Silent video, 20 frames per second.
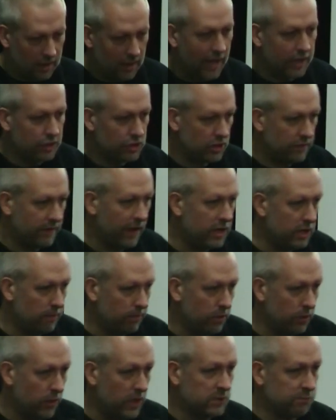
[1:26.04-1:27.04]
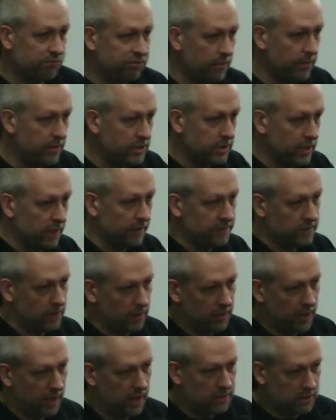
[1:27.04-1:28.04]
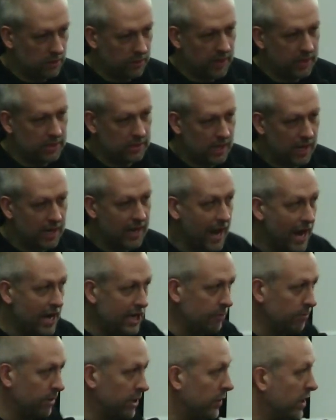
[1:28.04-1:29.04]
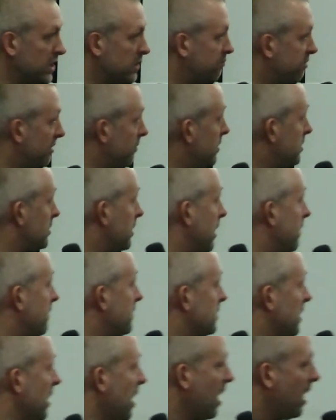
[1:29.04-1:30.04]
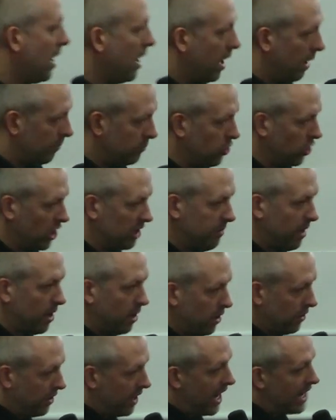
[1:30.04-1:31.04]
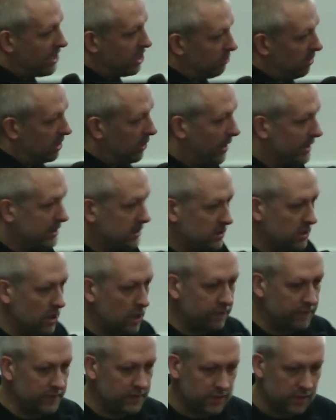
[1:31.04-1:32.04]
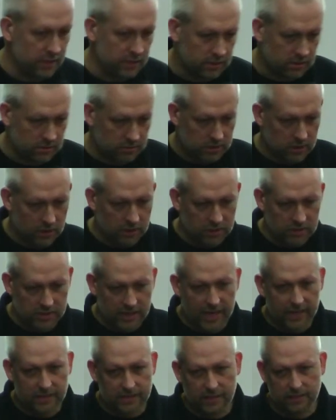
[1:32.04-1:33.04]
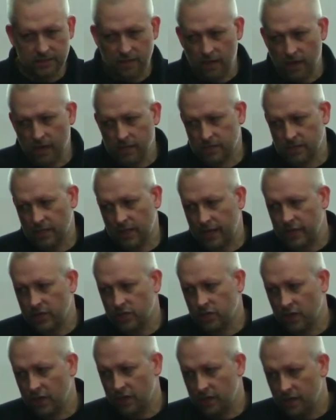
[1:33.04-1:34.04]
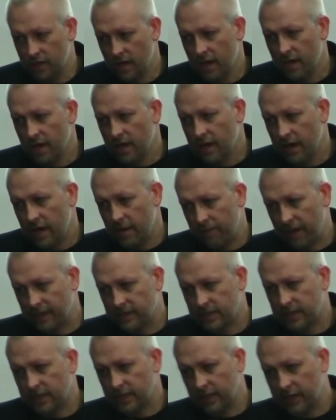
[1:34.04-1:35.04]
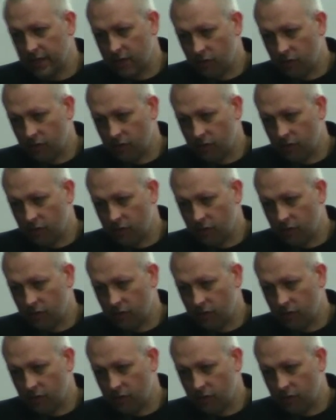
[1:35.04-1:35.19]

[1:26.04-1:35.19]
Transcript: collection of AWS primitives, okay? So when I say AWS primitives, I'm talking about other AWS services. So it doesn't exist in isolation. It basically